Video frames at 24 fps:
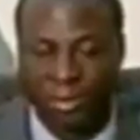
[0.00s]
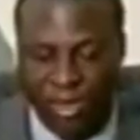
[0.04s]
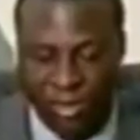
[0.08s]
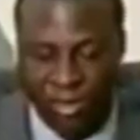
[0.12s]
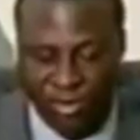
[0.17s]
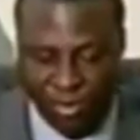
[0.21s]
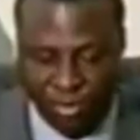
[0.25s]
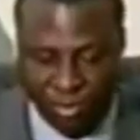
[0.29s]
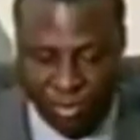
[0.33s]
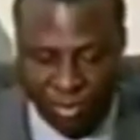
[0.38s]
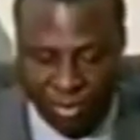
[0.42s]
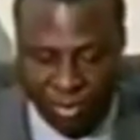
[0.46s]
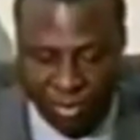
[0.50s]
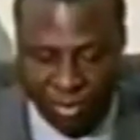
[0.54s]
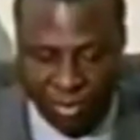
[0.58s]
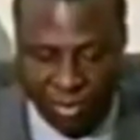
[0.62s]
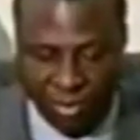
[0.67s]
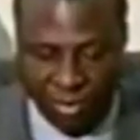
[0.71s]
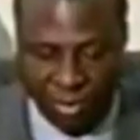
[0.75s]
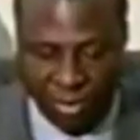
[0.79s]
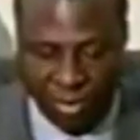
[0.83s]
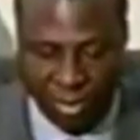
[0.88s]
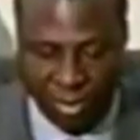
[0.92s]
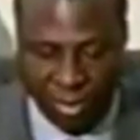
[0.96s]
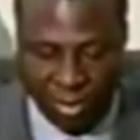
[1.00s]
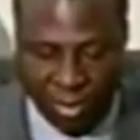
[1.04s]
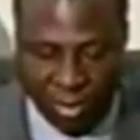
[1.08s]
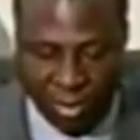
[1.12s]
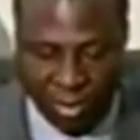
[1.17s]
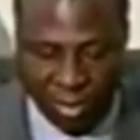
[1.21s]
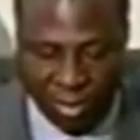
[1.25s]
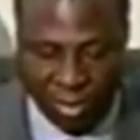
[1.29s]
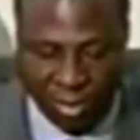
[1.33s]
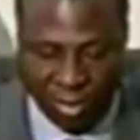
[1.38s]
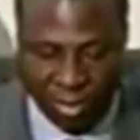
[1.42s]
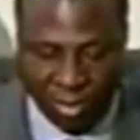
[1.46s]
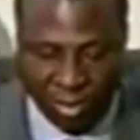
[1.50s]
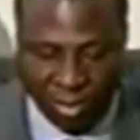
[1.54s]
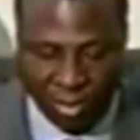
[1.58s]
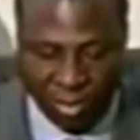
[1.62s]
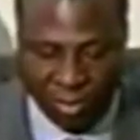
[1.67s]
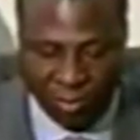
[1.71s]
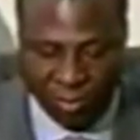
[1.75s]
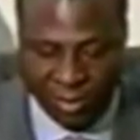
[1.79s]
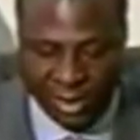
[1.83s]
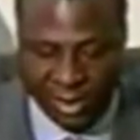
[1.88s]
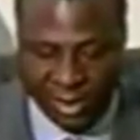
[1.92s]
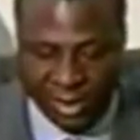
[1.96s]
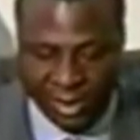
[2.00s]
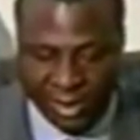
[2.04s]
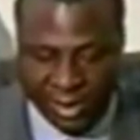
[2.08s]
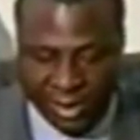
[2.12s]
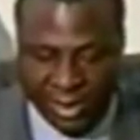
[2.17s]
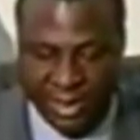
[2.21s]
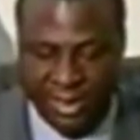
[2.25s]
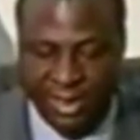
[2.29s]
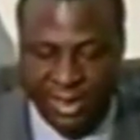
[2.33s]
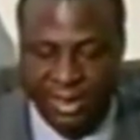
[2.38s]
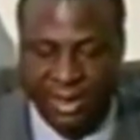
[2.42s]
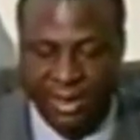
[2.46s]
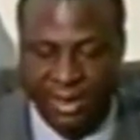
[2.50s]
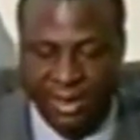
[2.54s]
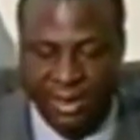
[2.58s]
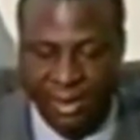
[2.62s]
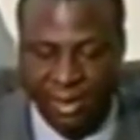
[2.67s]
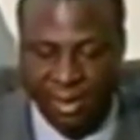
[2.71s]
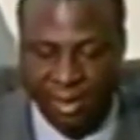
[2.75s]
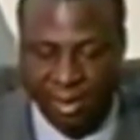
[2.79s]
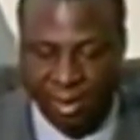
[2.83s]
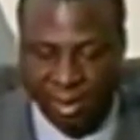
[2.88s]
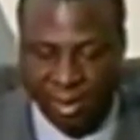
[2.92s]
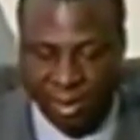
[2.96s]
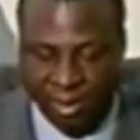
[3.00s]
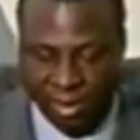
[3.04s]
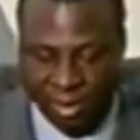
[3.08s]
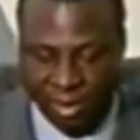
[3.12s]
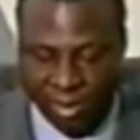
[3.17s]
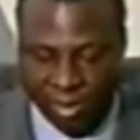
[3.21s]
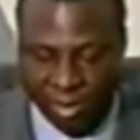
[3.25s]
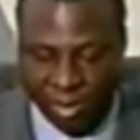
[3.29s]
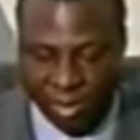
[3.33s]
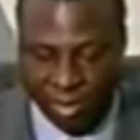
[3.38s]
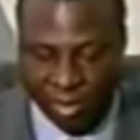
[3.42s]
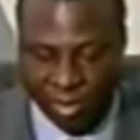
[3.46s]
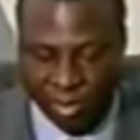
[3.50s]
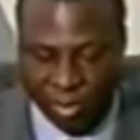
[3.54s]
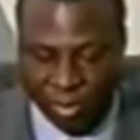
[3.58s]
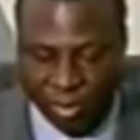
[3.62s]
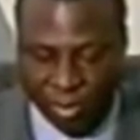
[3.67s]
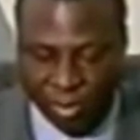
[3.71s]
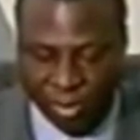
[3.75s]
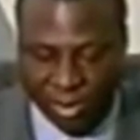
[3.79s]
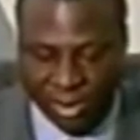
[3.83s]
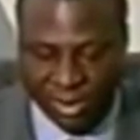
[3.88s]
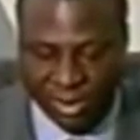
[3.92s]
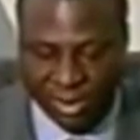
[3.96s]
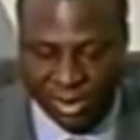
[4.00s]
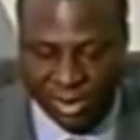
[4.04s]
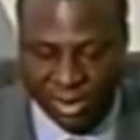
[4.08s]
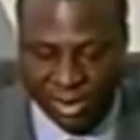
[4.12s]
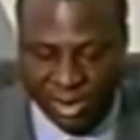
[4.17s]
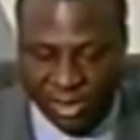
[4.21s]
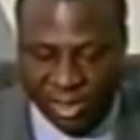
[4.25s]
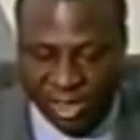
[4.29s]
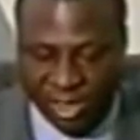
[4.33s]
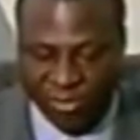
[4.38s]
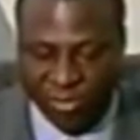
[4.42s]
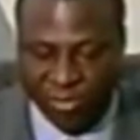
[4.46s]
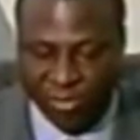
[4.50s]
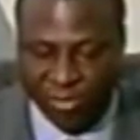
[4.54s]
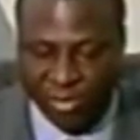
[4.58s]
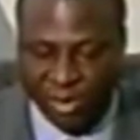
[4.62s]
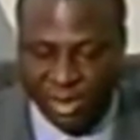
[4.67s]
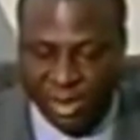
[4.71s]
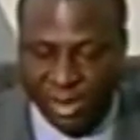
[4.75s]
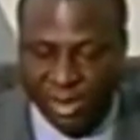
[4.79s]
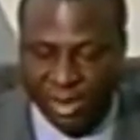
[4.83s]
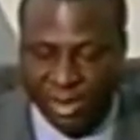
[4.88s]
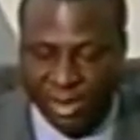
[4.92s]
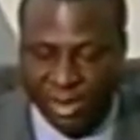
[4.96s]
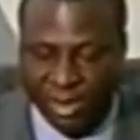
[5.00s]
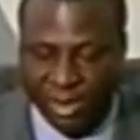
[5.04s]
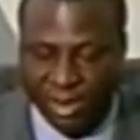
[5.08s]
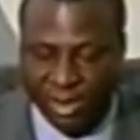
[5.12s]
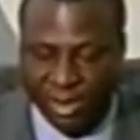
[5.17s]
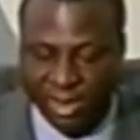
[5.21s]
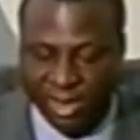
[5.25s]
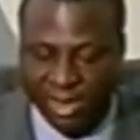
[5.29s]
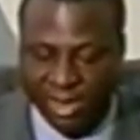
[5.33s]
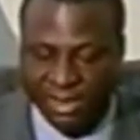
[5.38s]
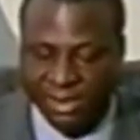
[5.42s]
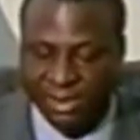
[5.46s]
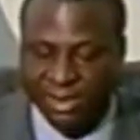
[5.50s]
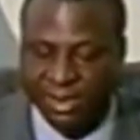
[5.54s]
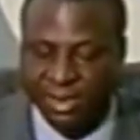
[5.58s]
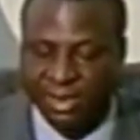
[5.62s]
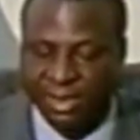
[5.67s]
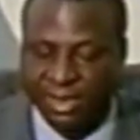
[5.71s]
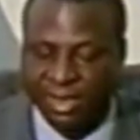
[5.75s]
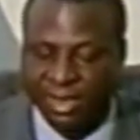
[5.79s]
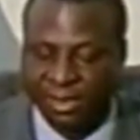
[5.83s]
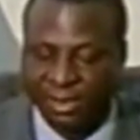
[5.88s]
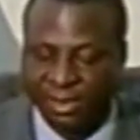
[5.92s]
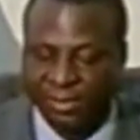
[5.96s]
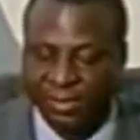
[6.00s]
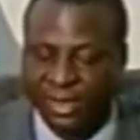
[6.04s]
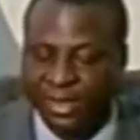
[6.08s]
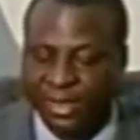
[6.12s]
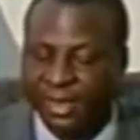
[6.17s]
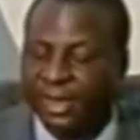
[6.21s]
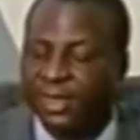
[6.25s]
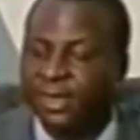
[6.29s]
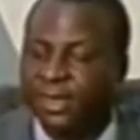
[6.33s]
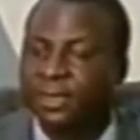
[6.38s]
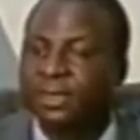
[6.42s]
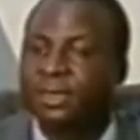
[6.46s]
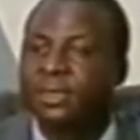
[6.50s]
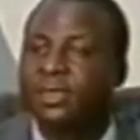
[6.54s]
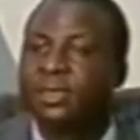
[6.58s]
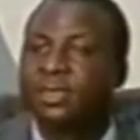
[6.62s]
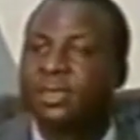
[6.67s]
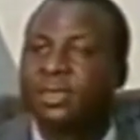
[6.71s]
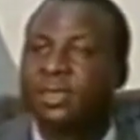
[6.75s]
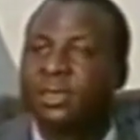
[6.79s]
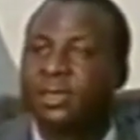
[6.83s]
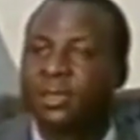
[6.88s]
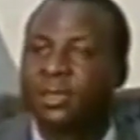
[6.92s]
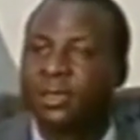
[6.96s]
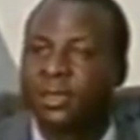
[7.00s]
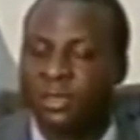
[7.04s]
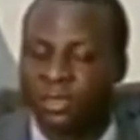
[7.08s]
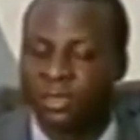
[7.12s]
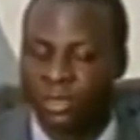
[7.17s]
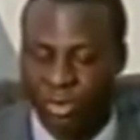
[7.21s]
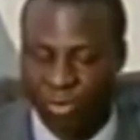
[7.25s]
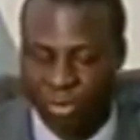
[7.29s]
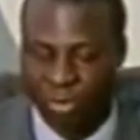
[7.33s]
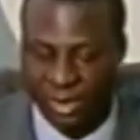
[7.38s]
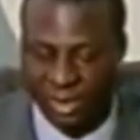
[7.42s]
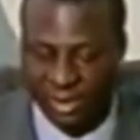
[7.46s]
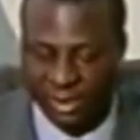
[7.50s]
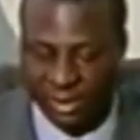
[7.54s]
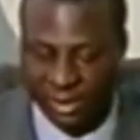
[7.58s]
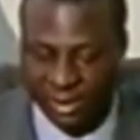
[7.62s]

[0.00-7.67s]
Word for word: the president of the Ivory Coast. Little did he know that his term would be over in less than a year.